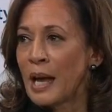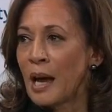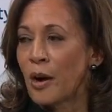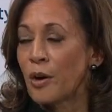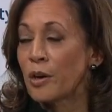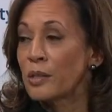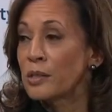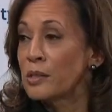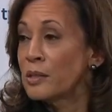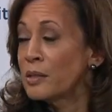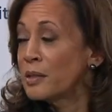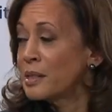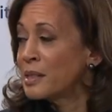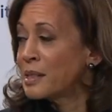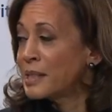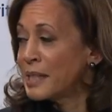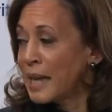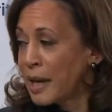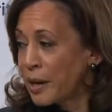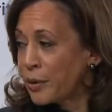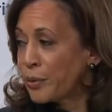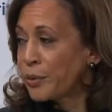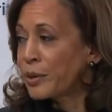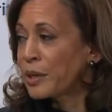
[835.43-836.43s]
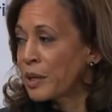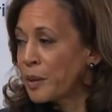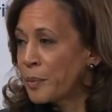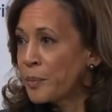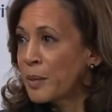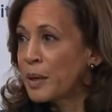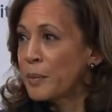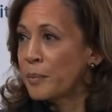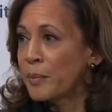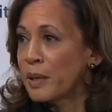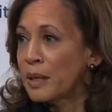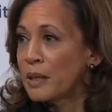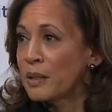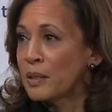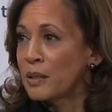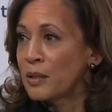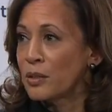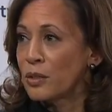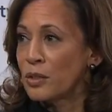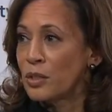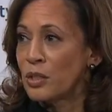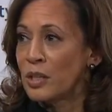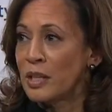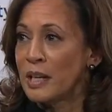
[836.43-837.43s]
our sacred commitment
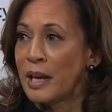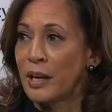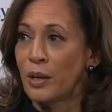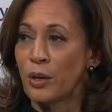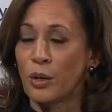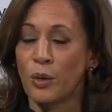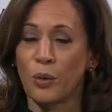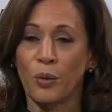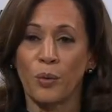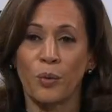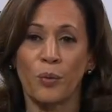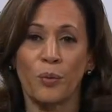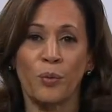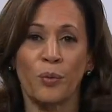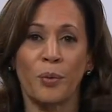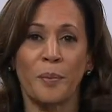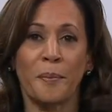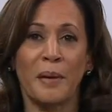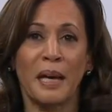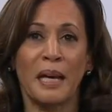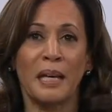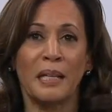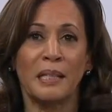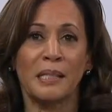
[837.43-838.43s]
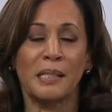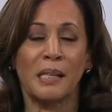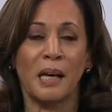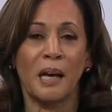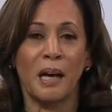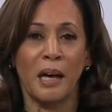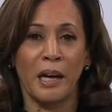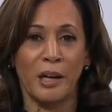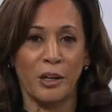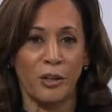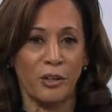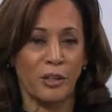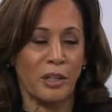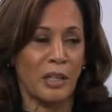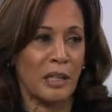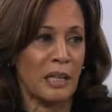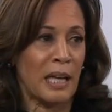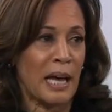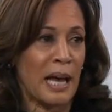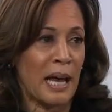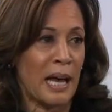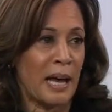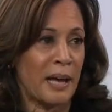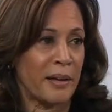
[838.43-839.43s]
to NATO remains
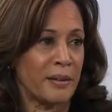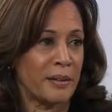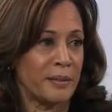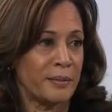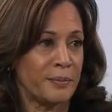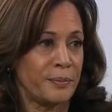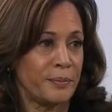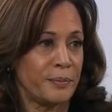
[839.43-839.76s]
ironclad.